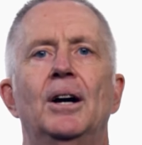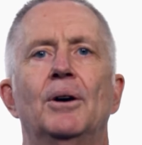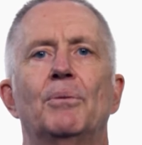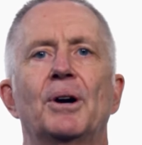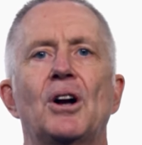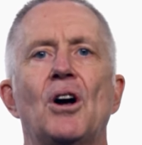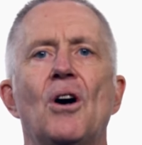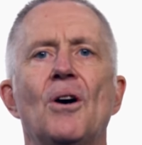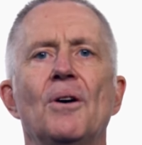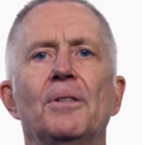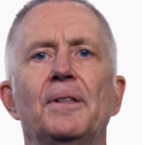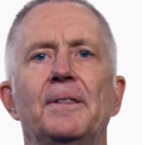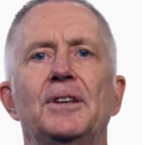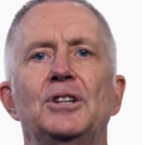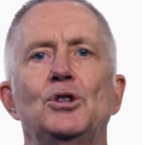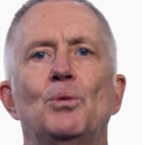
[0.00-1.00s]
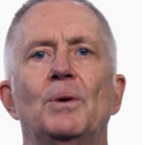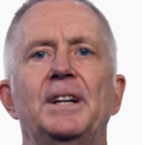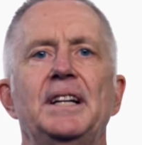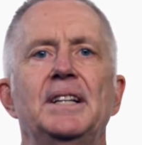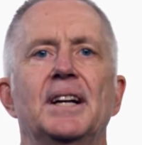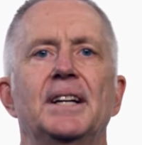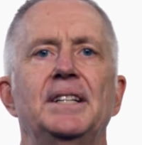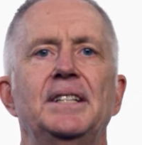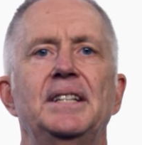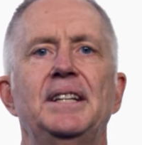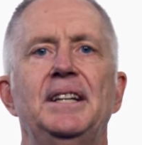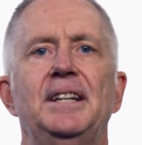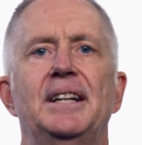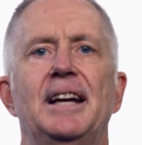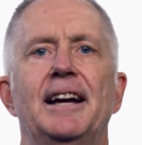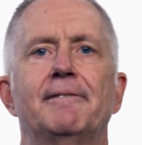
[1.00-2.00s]
Recall that the
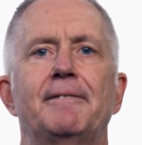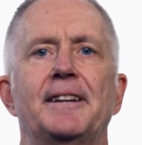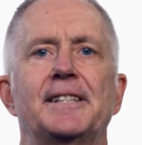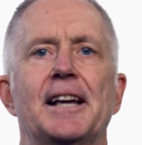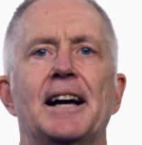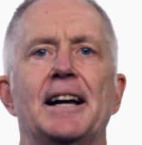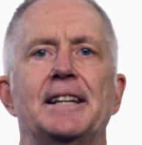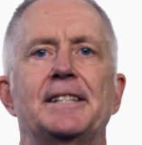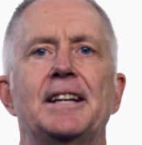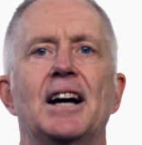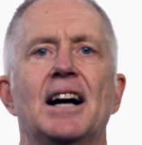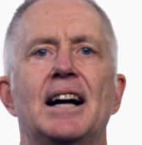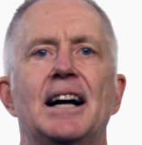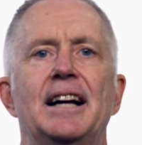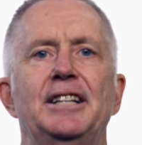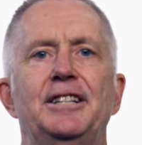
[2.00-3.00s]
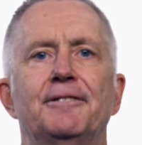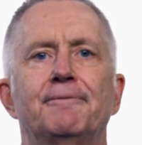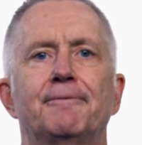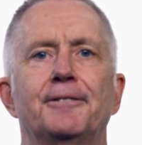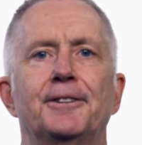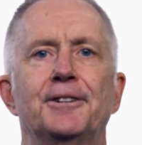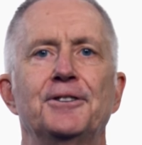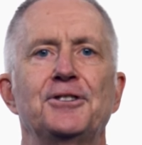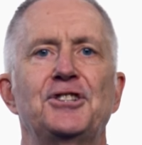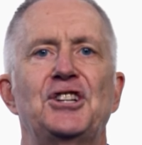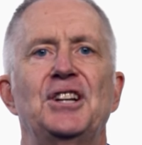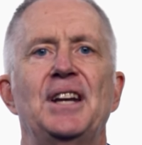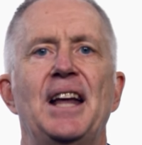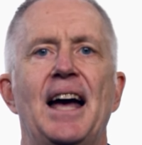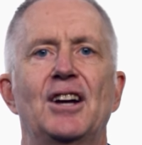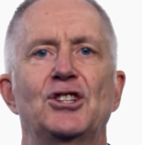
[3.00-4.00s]
2019 FSI's guide defers to
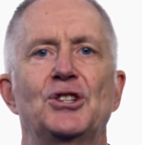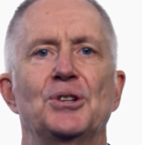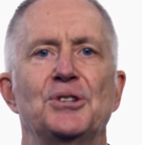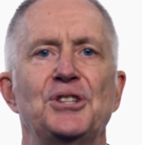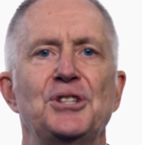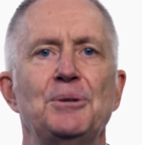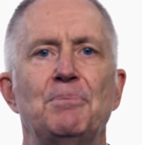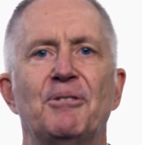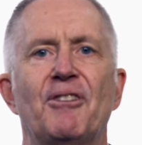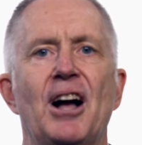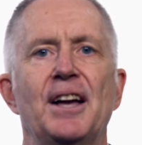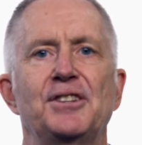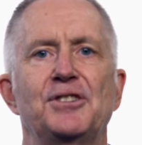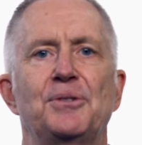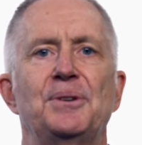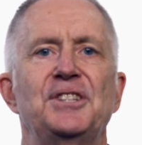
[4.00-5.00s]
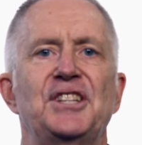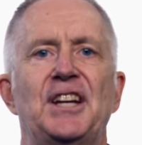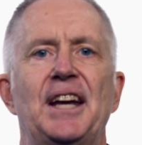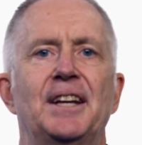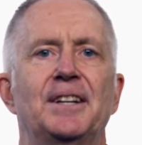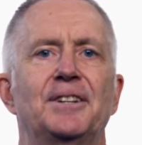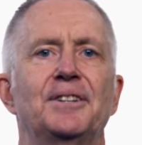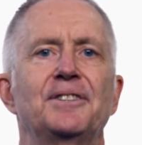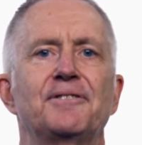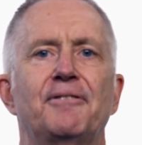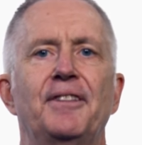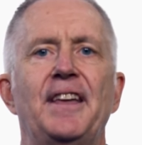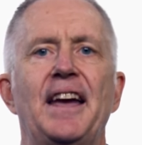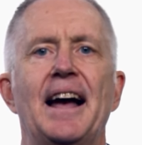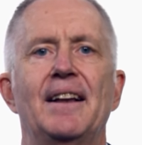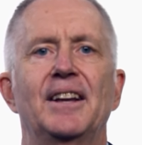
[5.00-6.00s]
national supervisory standards for
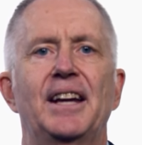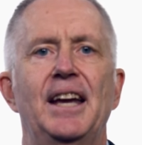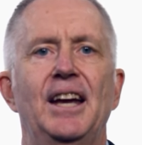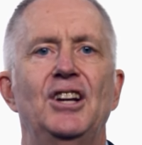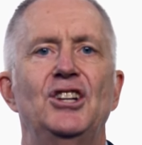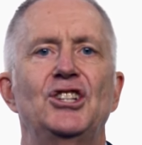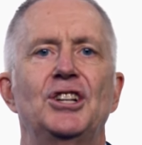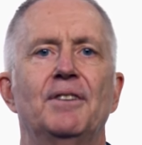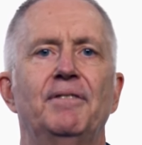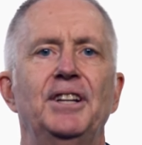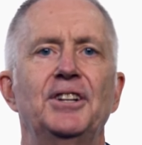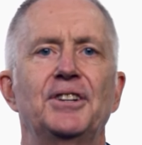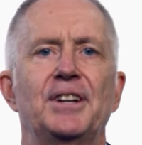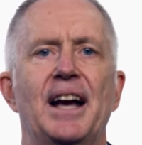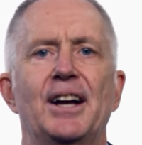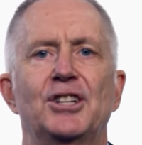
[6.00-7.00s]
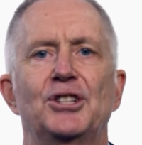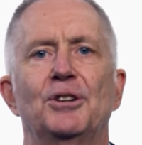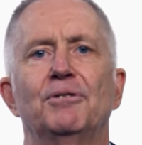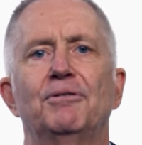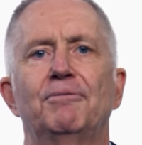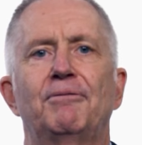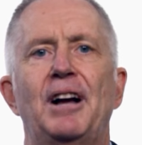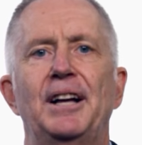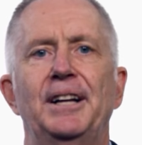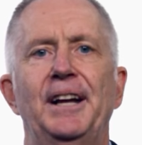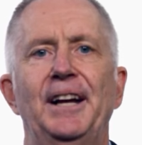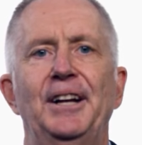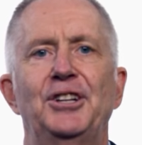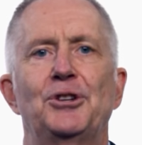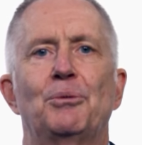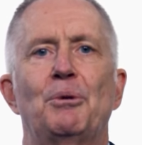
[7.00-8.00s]
the allocation of International
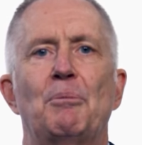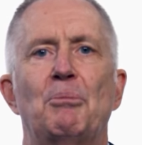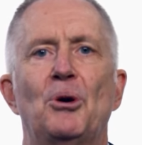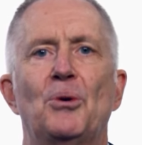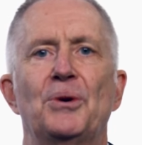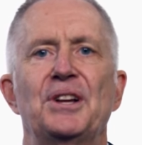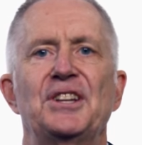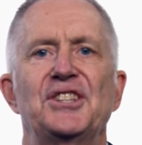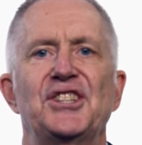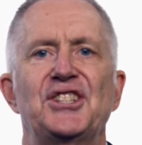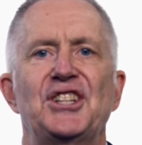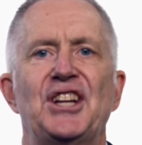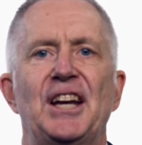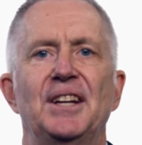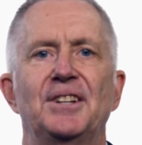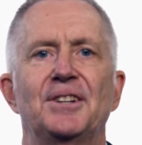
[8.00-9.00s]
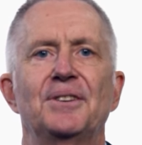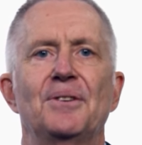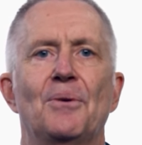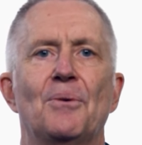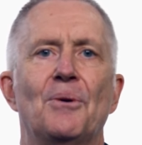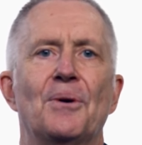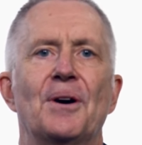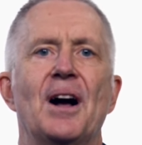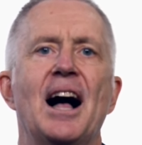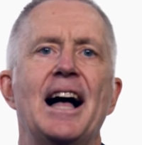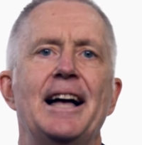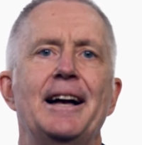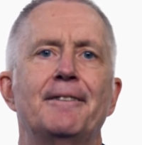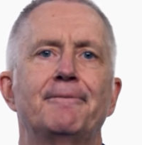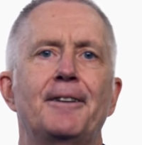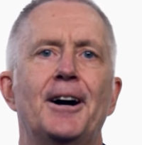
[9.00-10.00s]
Financial Reporting Standard, or
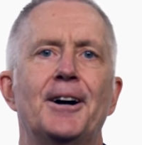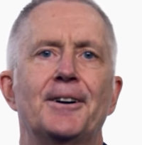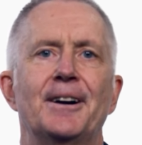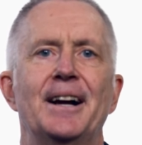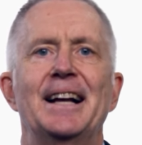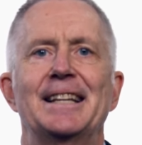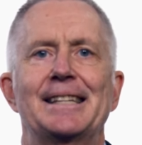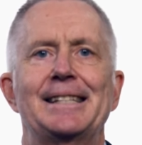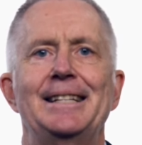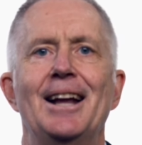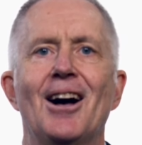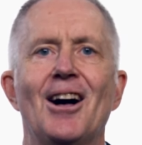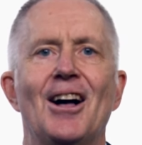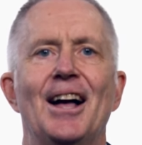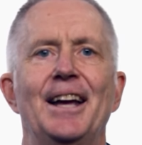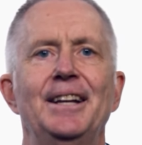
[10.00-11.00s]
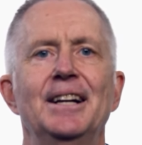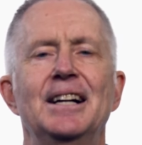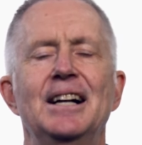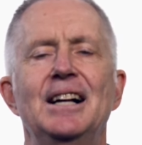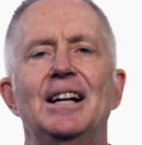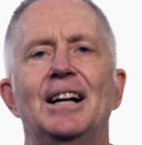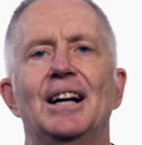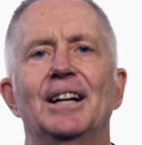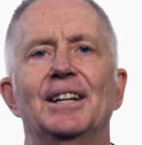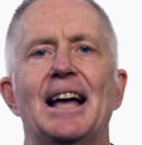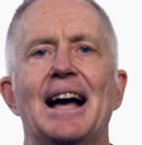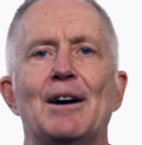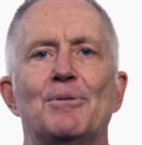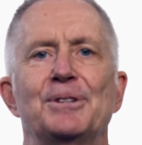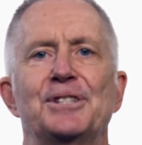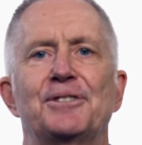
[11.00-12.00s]
IFRS 9,
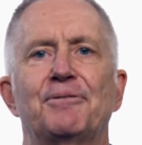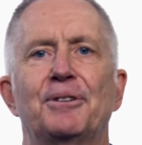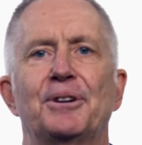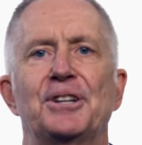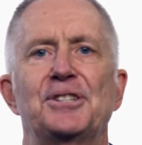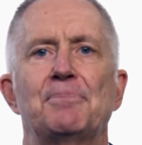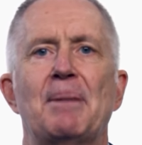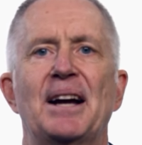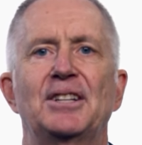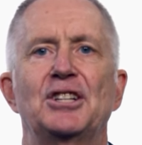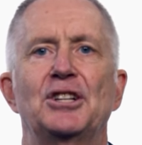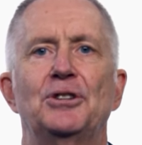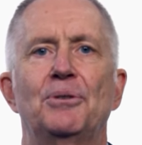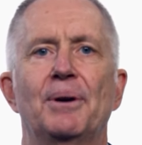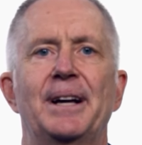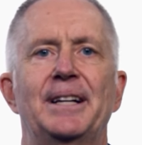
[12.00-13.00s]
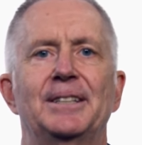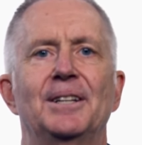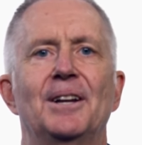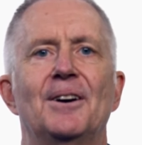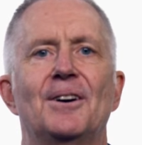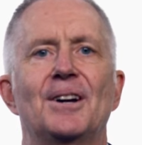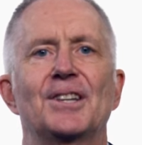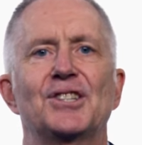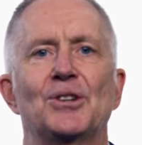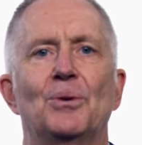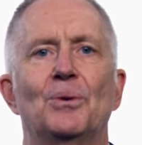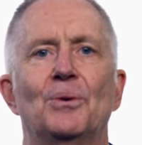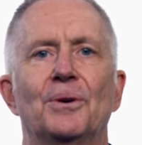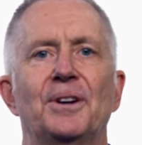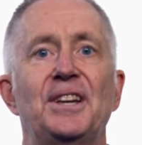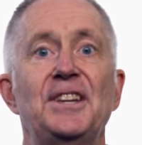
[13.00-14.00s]
allowance for expected credit loss,
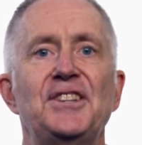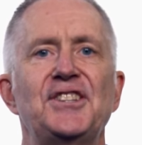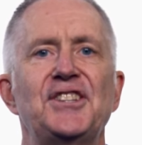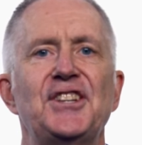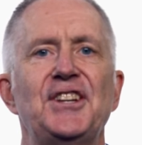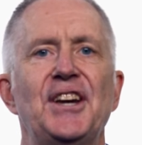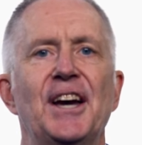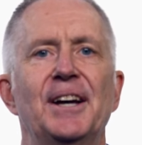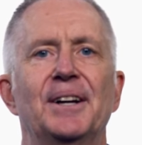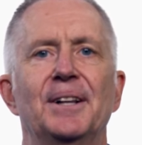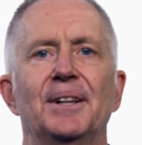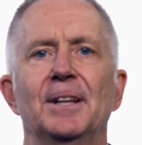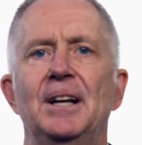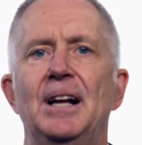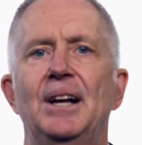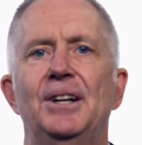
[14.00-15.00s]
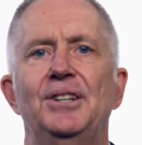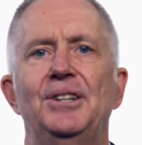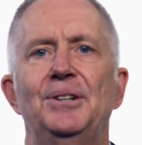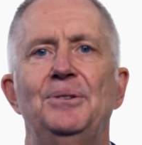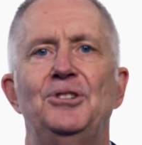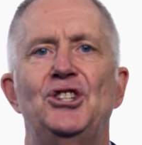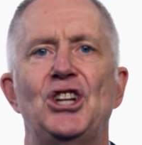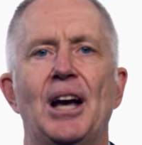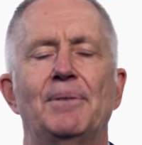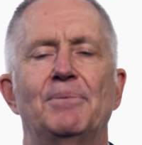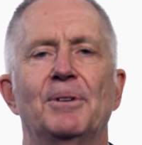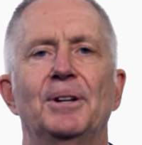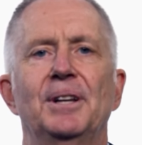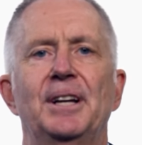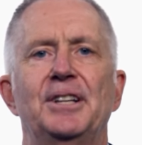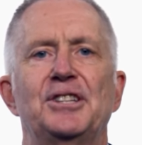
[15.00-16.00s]
or ECL, to
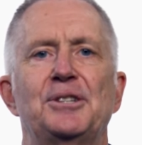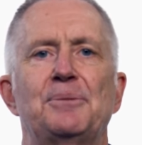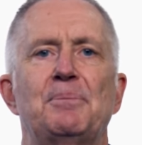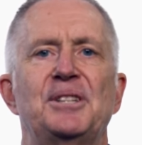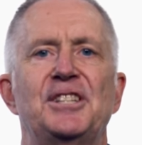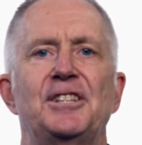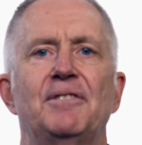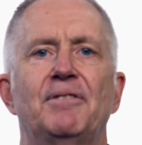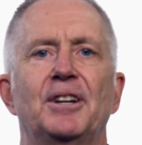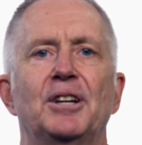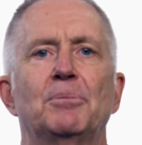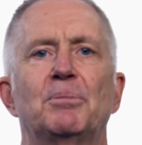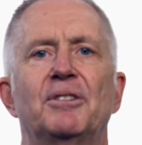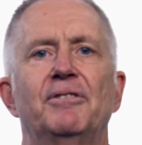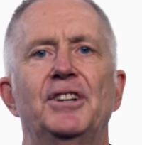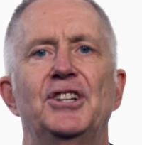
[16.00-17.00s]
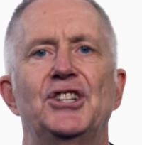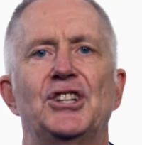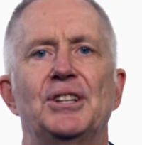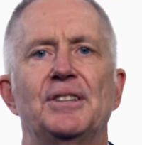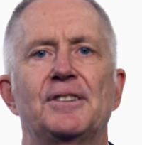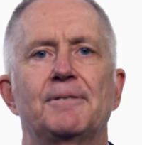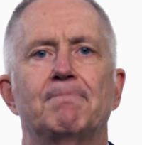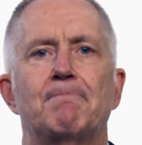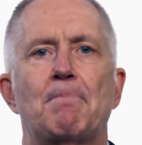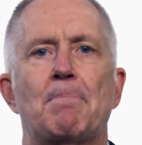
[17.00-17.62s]
general and specific provisions.